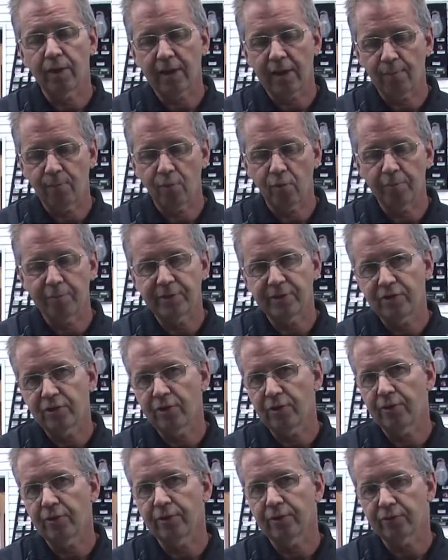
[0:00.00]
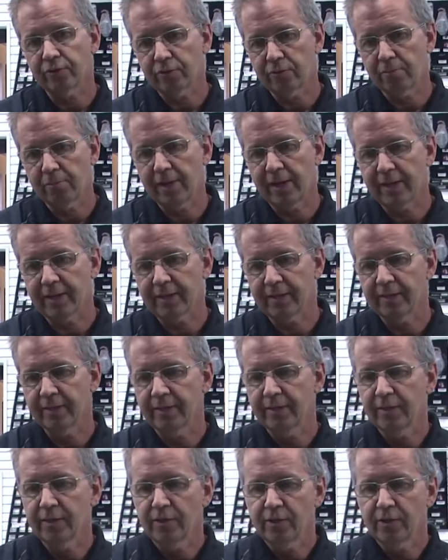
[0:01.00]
a lot more material to make it.